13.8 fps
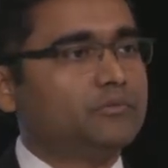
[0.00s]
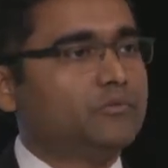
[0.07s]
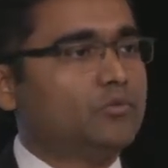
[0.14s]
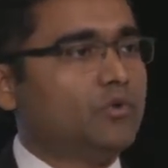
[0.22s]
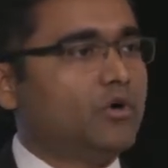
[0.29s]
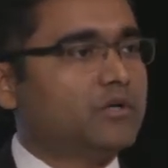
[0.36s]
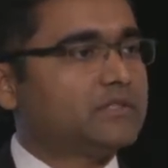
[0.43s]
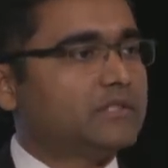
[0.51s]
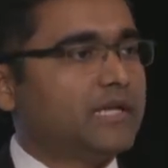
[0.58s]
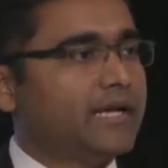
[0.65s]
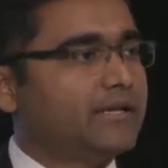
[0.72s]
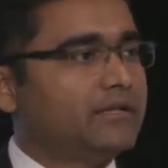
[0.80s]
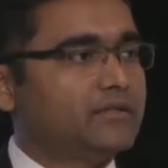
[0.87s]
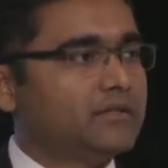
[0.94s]
words
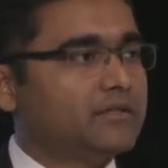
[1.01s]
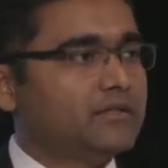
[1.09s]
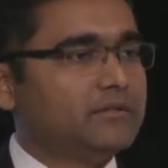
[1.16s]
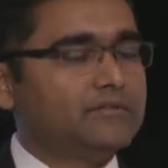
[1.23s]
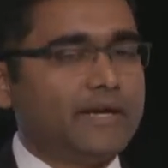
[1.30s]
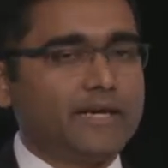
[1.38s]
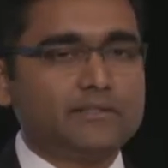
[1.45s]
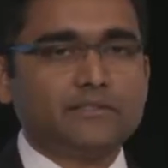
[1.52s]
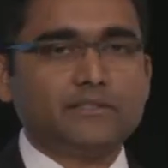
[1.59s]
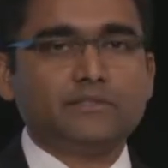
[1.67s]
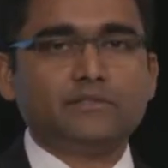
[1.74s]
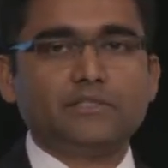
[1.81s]
like vaccine